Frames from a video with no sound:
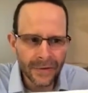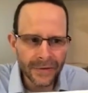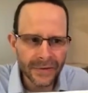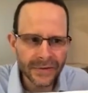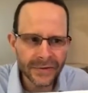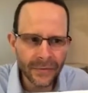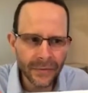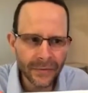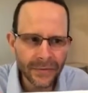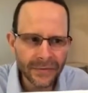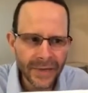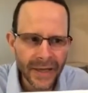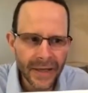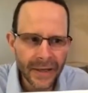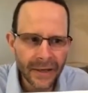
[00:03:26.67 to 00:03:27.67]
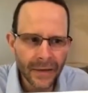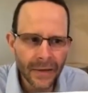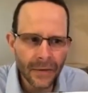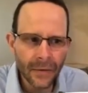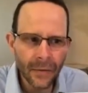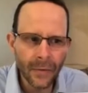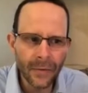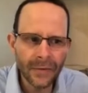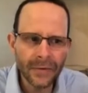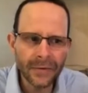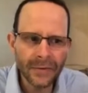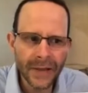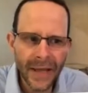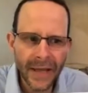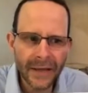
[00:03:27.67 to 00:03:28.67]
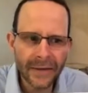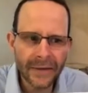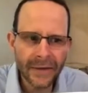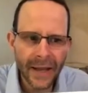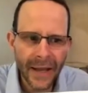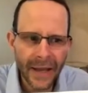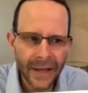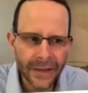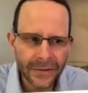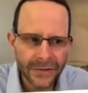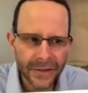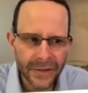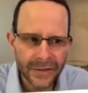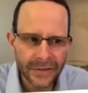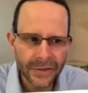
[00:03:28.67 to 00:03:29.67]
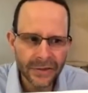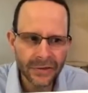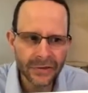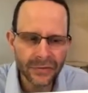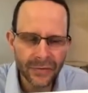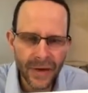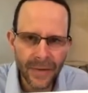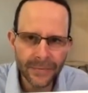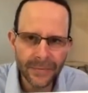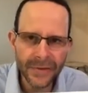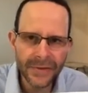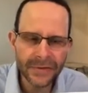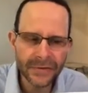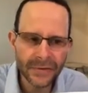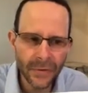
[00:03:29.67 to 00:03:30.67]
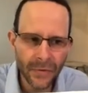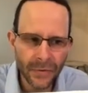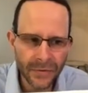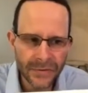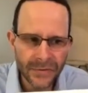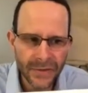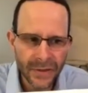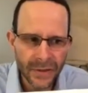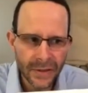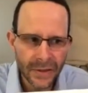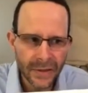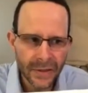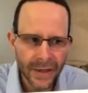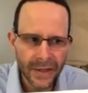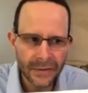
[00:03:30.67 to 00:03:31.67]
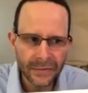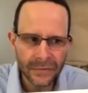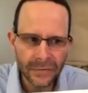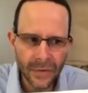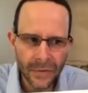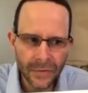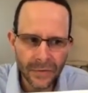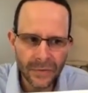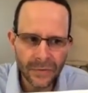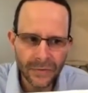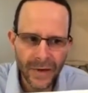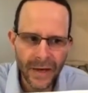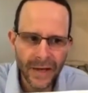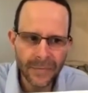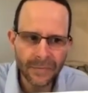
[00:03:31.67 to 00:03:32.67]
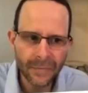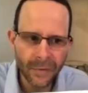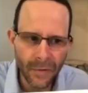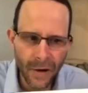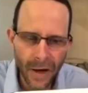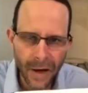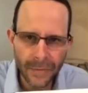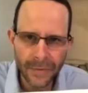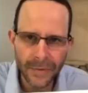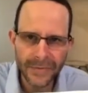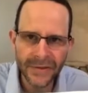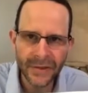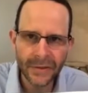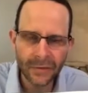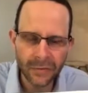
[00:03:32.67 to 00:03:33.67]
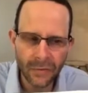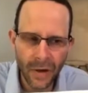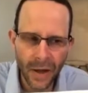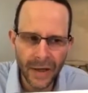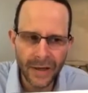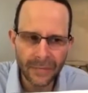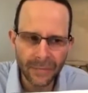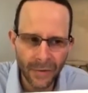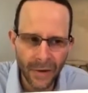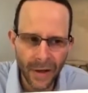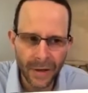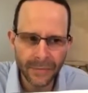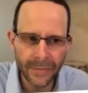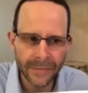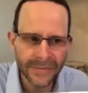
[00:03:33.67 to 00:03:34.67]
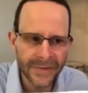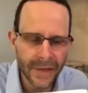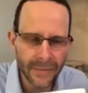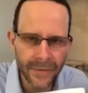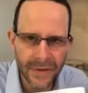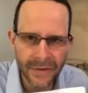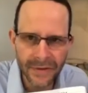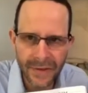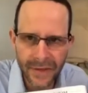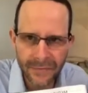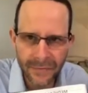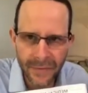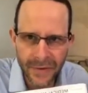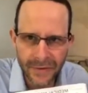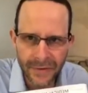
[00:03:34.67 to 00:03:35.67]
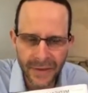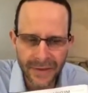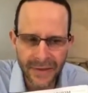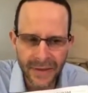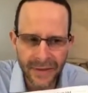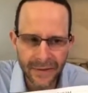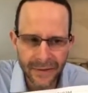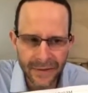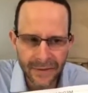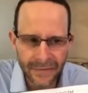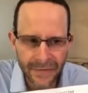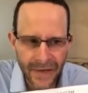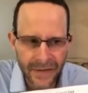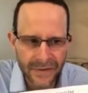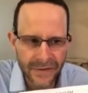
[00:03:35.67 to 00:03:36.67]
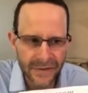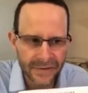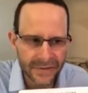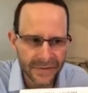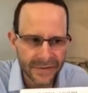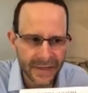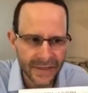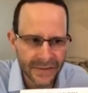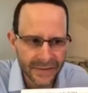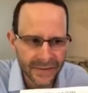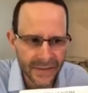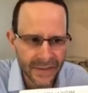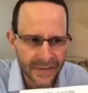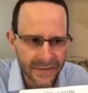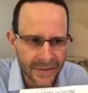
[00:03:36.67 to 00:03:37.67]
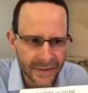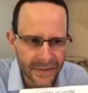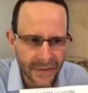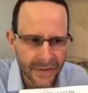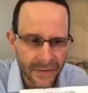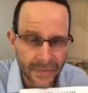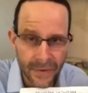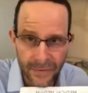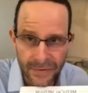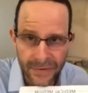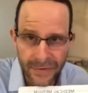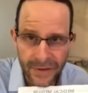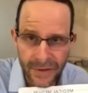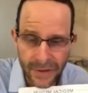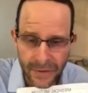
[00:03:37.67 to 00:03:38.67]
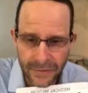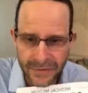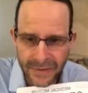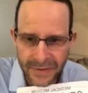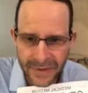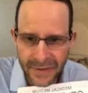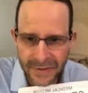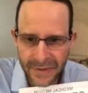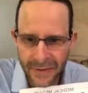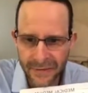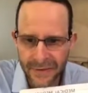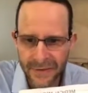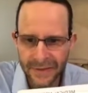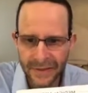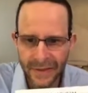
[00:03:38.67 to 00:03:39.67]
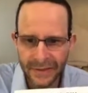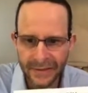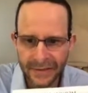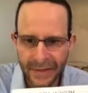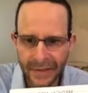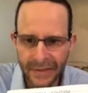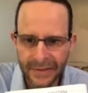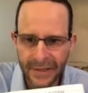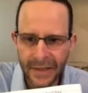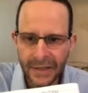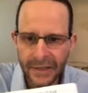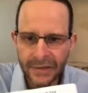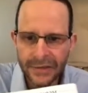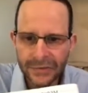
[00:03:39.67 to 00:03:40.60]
whether it's early or later ages, strep results in low-grade problems and chronic problems that we live with, like the ear infections, the sinusitis I talked about, which we're going to go into detail on the sinusitis.